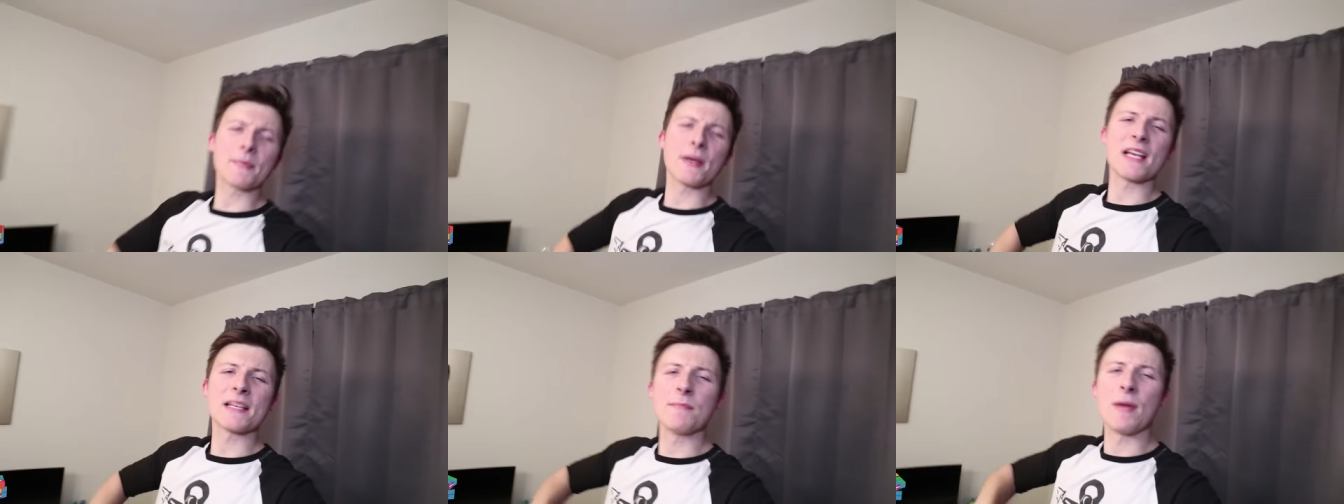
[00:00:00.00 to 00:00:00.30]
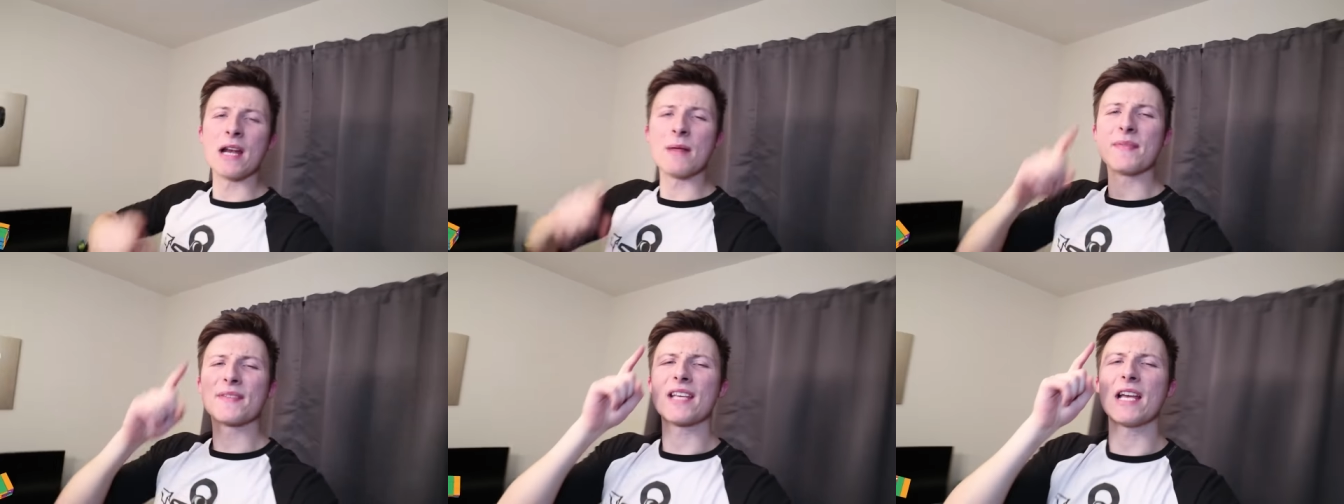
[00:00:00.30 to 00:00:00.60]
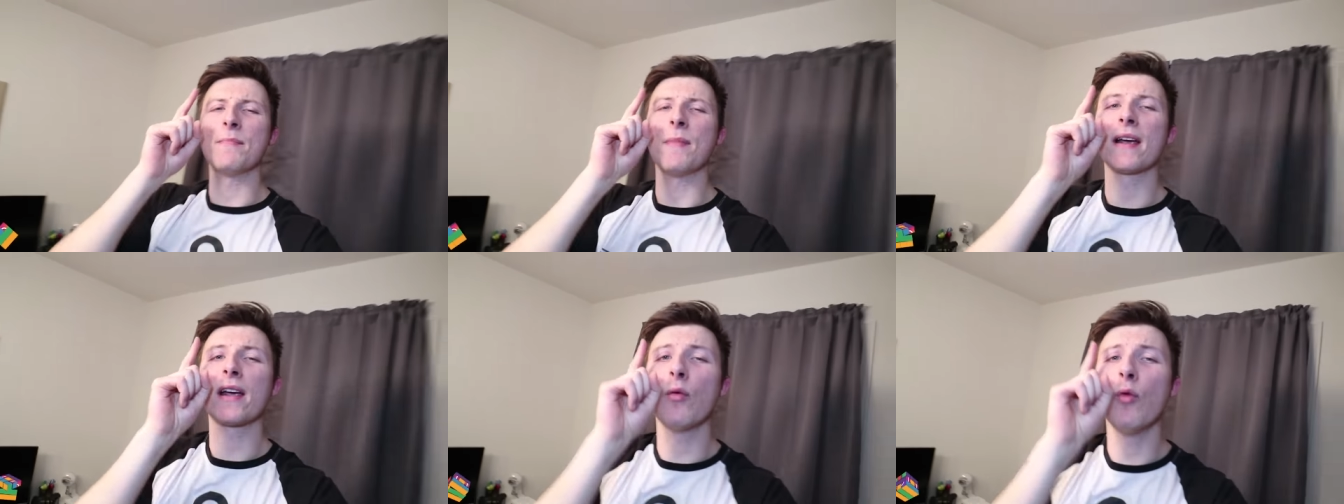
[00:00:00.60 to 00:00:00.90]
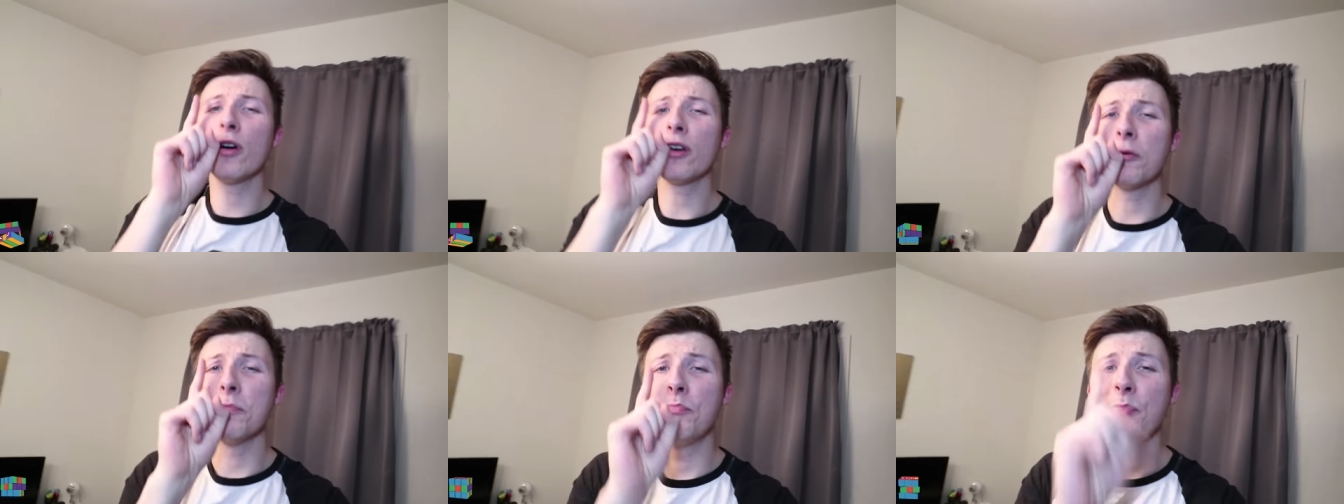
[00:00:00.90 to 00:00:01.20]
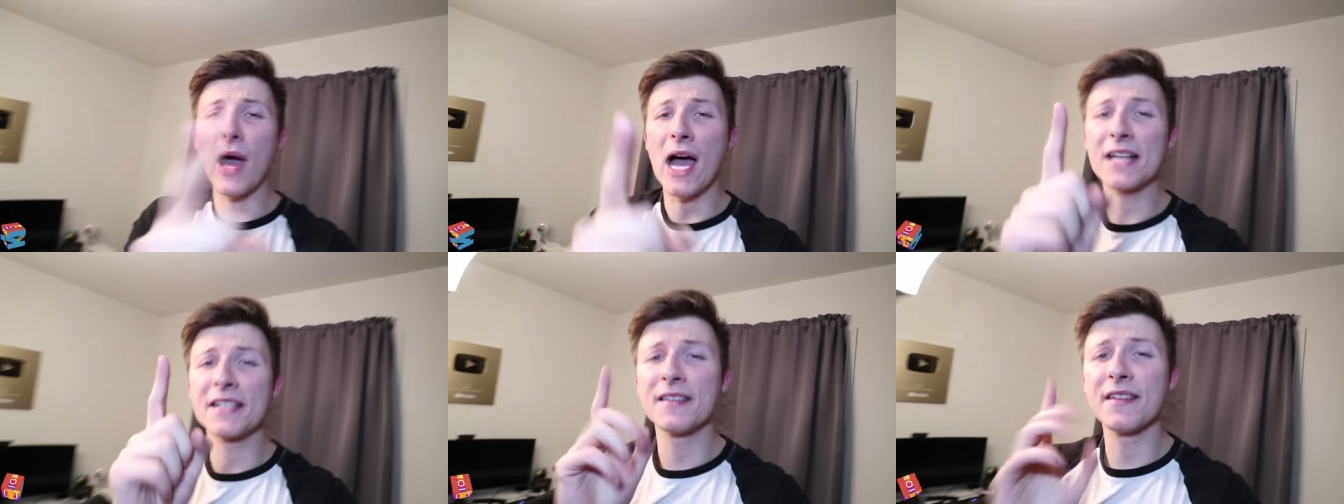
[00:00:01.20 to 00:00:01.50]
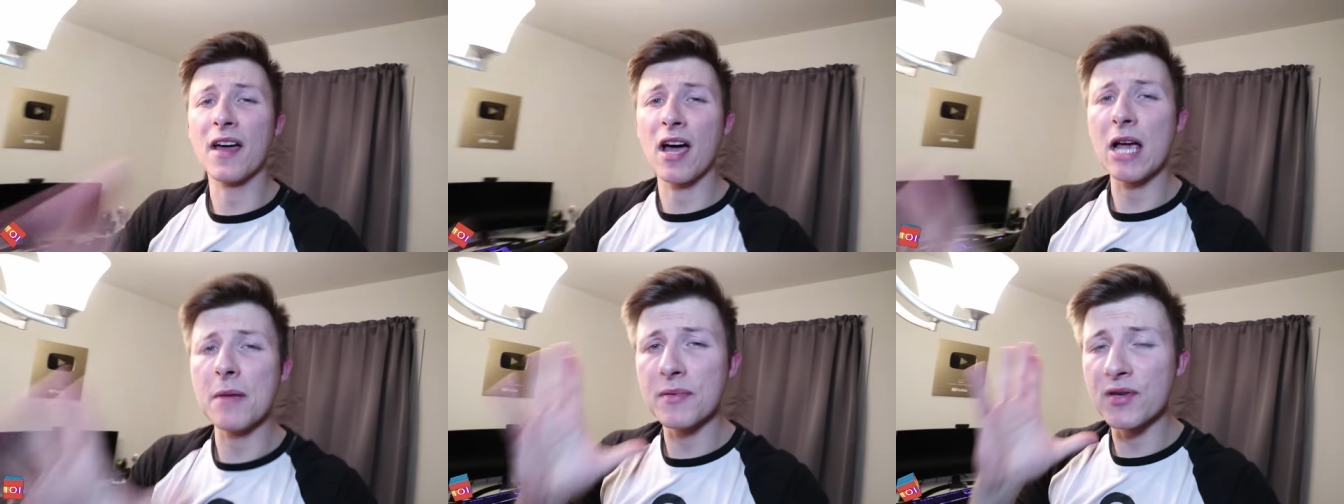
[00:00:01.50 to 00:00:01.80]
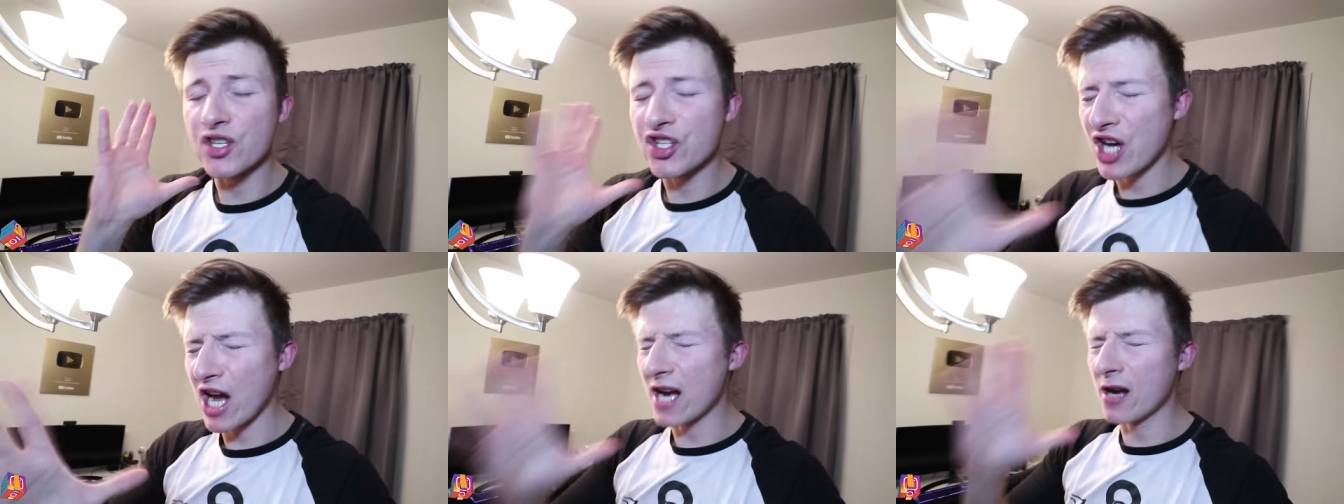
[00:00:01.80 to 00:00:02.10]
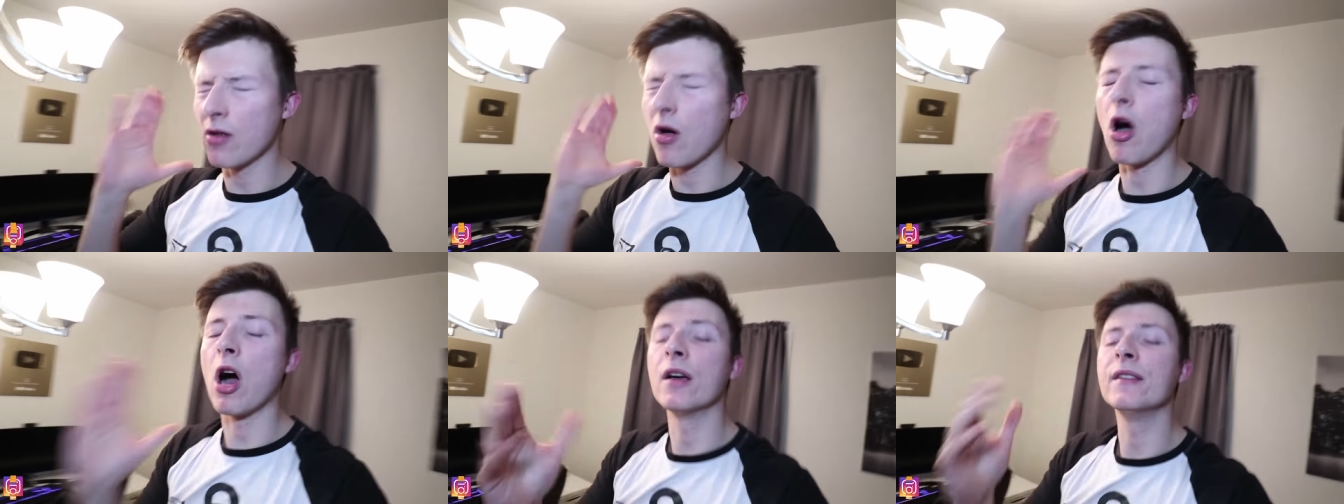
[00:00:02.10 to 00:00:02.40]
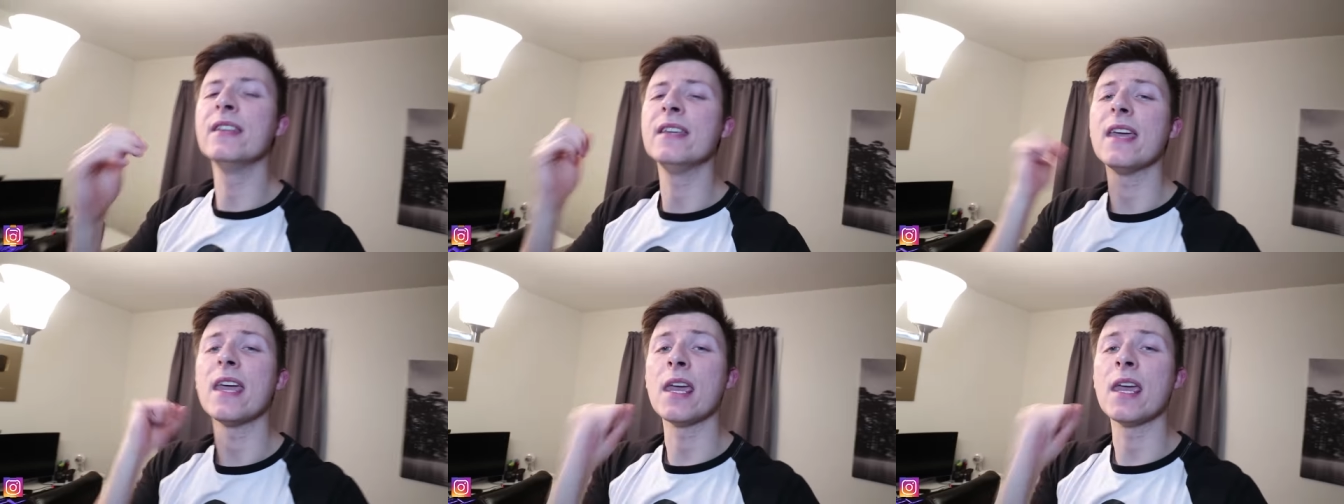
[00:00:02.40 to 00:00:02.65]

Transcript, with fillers: guys, my name is Mike and welcome back to the Hypest channel on the